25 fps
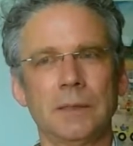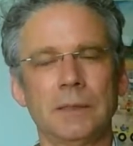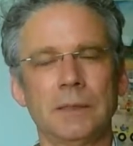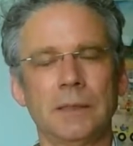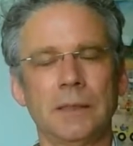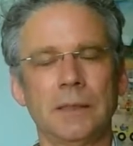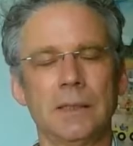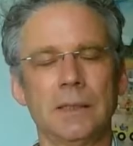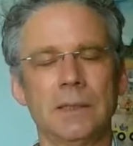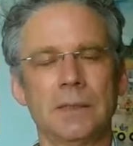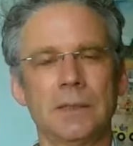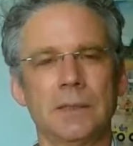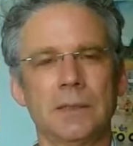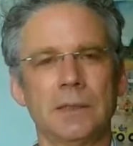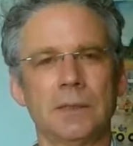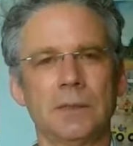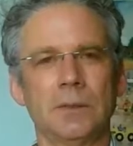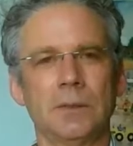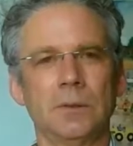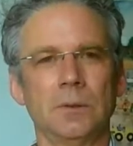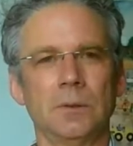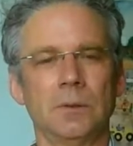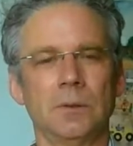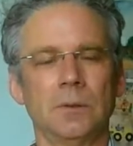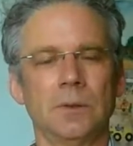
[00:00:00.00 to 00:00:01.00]
and that is that
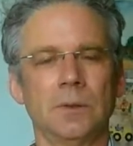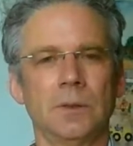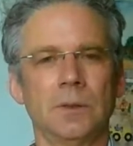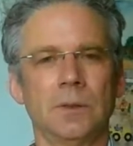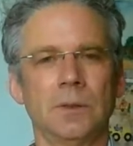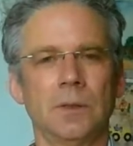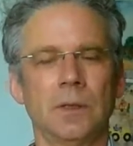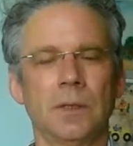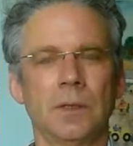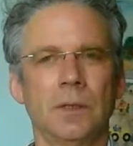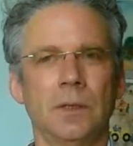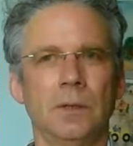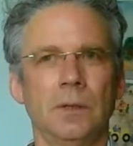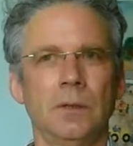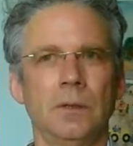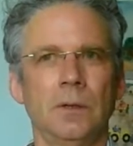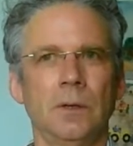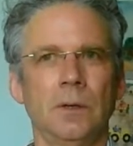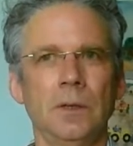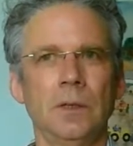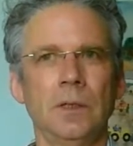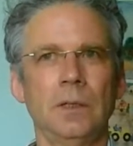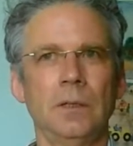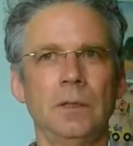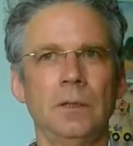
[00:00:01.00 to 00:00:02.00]
you
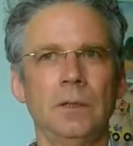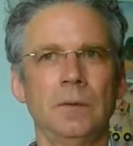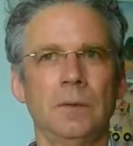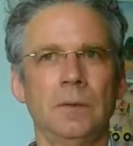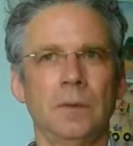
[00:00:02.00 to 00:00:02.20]
only